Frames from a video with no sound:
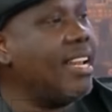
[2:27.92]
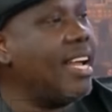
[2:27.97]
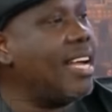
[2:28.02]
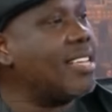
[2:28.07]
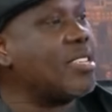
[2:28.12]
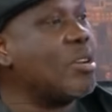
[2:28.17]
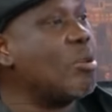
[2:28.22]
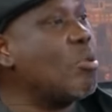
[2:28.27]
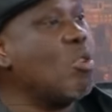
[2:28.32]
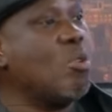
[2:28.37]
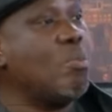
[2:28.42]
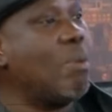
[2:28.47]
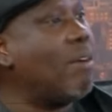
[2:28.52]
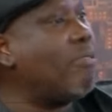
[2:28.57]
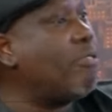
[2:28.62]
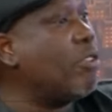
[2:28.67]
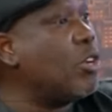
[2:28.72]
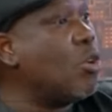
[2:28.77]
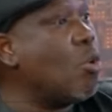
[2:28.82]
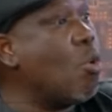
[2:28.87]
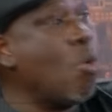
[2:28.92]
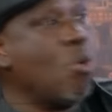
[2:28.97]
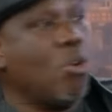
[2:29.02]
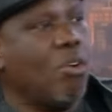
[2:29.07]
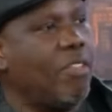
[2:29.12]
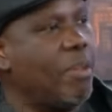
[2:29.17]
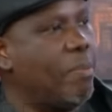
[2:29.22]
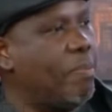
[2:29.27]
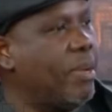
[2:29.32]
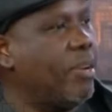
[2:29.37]
seen as a good man for the
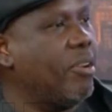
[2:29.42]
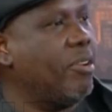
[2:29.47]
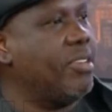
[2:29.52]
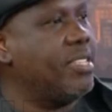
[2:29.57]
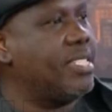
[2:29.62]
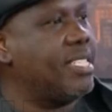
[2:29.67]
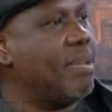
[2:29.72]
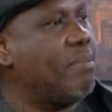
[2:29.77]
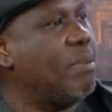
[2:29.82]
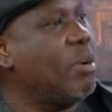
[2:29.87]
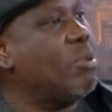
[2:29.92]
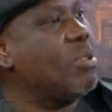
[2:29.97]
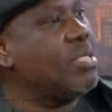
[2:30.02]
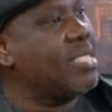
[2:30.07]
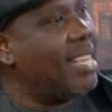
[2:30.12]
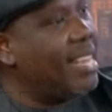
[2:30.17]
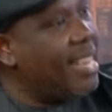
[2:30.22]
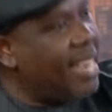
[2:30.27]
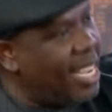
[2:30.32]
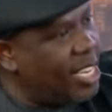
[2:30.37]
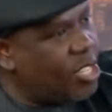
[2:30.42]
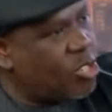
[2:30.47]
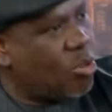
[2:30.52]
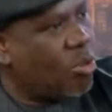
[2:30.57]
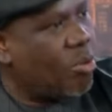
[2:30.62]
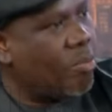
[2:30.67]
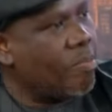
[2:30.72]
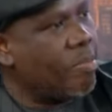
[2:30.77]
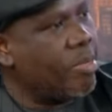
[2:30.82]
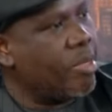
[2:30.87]
whole of the period you say, because the
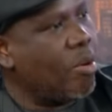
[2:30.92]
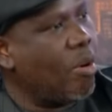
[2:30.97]
nature